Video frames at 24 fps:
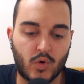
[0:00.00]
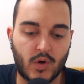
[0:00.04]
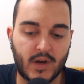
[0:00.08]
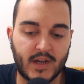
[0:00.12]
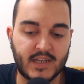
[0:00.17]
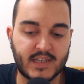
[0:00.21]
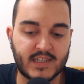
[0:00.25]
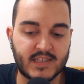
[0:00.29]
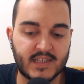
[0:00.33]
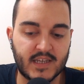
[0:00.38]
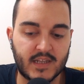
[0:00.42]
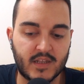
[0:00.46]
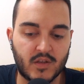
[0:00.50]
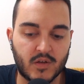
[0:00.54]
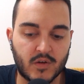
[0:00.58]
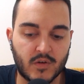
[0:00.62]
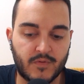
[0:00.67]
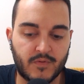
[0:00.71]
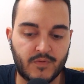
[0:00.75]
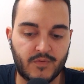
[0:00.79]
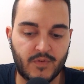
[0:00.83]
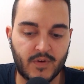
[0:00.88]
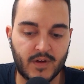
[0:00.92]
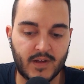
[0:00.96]
instead
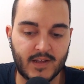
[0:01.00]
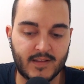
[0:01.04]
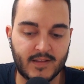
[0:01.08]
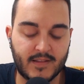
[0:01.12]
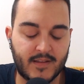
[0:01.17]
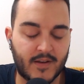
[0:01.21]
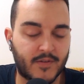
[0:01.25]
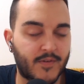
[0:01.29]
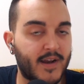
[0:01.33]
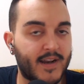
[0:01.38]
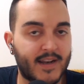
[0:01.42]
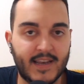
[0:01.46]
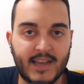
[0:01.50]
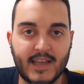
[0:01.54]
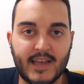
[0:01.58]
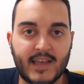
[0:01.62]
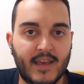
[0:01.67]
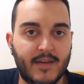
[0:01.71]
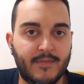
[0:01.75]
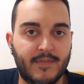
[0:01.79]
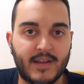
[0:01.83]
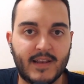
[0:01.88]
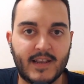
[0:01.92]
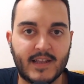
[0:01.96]
of directly
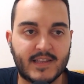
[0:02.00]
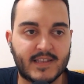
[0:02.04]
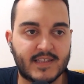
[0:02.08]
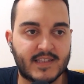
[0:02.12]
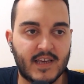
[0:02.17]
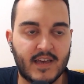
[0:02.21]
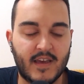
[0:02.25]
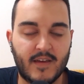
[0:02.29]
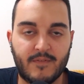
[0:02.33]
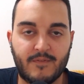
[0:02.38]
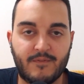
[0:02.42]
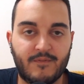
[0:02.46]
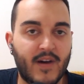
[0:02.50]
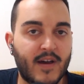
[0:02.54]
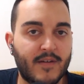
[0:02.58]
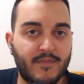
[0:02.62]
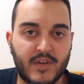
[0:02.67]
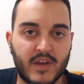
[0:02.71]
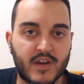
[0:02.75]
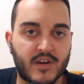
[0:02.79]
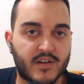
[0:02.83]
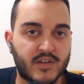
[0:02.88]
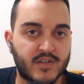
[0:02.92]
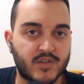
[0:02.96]
giving, let's say, 5
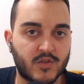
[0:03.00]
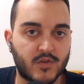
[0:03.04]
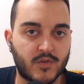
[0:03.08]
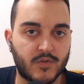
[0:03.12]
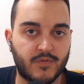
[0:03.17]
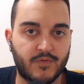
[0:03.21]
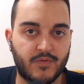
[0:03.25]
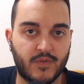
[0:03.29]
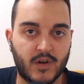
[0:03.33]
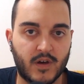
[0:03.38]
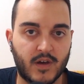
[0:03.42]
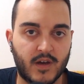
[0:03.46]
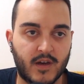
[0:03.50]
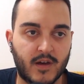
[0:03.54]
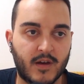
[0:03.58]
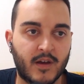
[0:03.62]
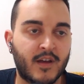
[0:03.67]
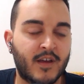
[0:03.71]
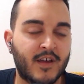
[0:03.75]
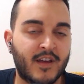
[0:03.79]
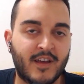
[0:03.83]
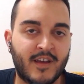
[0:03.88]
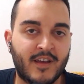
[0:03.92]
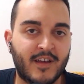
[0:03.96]
years of
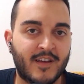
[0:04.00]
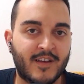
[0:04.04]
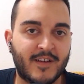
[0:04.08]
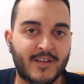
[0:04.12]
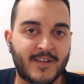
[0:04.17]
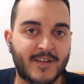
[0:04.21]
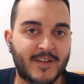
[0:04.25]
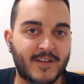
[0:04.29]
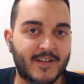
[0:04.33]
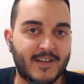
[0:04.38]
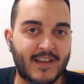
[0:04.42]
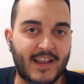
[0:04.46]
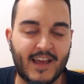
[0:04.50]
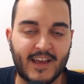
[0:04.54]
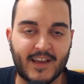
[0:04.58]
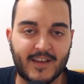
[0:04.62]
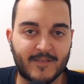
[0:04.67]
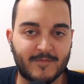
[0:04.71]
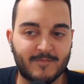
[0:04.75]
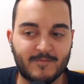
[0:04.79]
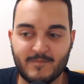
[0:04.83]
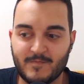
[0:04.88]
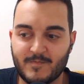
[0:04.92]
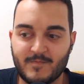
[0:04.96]

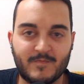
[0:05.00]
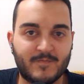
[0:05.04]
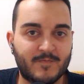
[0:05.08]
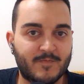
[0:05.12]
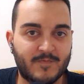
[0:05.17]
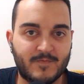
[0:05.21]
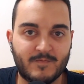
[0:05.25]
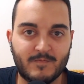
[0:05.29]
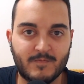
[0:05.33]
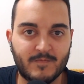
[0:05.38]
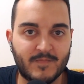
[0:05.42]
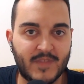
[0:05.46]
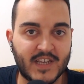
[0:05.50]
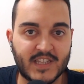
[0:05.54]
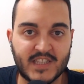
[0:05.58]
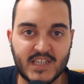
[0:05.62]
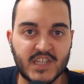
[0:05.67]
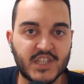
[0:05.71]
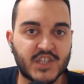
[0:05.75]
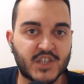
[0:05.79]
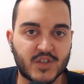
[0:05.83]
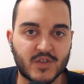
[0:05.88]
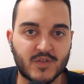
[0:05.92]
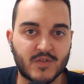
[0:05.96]
like
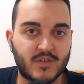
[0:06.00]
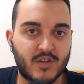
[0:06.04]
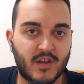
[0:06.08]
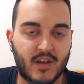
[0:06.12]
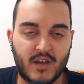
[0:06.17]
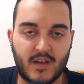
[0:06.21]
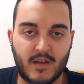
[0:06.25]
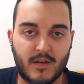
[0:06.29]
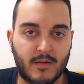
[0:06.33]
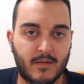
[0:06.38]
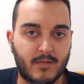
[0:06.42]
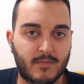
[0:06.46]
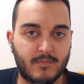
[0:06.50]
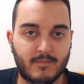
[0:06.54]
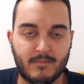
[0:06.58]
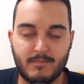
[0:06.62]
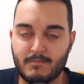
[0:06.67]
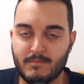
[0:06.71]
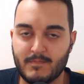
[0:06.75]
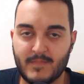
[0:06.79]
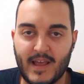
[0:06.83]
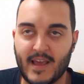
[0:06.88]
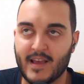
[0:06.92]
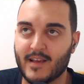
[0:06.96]
decision,
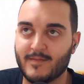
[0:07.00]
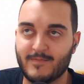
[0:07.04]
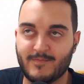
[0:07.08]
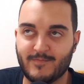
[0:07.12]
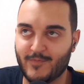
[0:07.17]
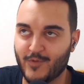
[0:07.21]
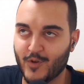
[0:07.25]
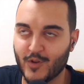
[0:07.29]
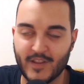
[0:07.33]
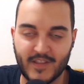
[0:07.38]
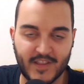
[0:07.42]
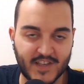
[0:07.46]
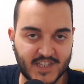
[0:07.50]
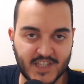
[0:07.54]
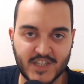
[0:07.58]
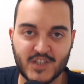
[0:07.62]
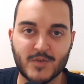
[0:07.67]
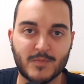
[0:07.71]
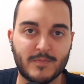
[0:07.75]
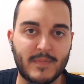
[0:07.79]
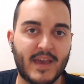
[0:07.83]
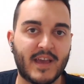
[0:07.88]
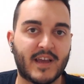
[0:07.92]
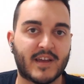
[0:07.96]
like for the
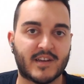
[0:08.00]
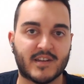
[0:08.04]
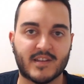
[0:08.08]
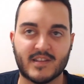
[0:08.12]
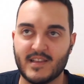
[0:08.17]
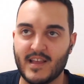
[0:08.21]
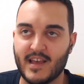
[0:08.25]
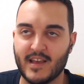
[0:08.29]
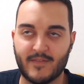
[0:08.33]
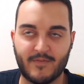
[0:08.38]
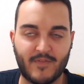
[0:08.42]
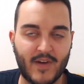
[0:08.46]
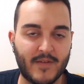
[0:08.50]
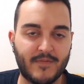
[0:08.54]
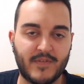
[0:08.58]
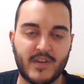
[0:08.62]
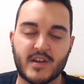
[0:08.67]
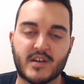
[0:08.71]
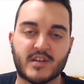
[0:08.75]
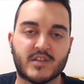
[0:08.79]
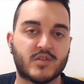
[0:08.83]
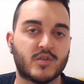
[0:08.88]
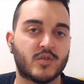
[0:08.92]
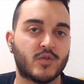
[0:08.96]
decision makers, like 5
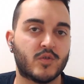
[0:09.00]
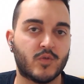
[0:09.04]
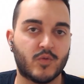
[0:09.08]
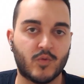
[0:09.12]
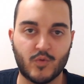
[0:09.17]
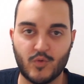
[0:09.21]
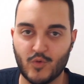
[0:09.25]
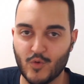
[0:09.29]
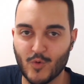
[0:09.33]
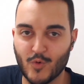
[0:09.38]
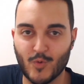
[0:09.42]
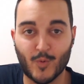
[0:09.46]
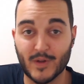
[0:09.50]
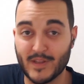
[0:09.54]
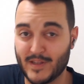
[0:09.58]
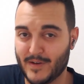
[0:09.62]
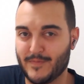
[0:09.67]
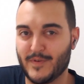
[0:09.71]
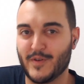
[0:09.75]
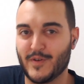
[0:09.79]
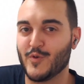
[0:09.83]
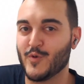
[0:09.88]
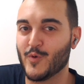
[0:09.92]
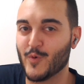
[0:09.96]
years, so do
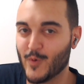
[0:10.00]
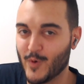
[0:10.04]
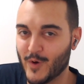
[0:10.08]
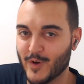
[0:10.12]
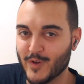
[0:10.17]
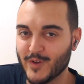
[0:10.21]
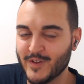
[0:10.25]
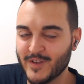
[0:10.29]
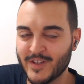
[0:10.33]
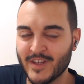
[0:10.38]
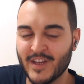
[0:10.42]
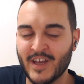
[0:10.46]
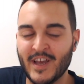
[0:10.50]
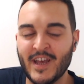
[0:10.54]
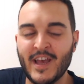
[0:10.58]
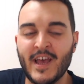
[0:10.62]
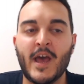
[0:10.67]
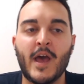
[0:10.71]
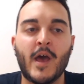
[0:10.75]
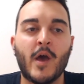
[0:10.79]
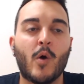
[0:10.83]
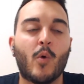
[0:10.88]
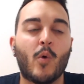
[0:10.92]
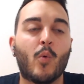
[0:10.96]
whatever you want.
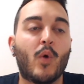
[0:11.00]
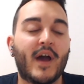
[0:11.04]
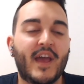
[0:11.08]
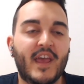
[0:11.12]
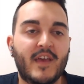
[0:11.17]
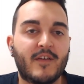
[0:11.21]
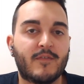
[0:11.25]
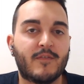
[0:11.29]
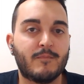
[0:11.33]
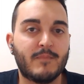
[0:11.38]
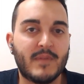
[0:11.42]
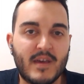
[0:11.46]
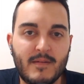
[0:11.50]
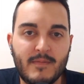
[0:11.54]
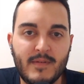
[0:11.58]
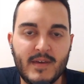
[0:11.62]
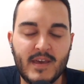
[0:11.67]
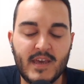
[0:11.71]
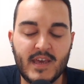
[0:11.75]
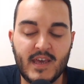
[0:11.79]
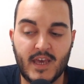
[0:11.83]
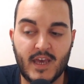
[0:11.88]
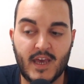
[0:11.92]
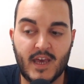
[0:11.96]
Why if
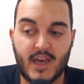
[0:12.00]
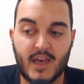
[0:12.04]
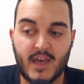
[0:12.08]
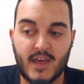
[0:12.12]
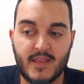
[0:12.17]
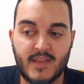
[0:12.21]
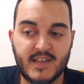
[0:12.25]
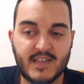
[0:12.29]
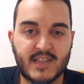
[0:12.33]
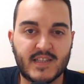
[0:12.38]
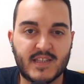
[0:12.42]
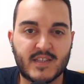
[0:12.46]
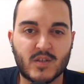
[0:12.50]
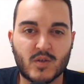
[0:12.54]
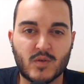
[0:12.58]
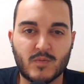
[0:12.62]
maybe this is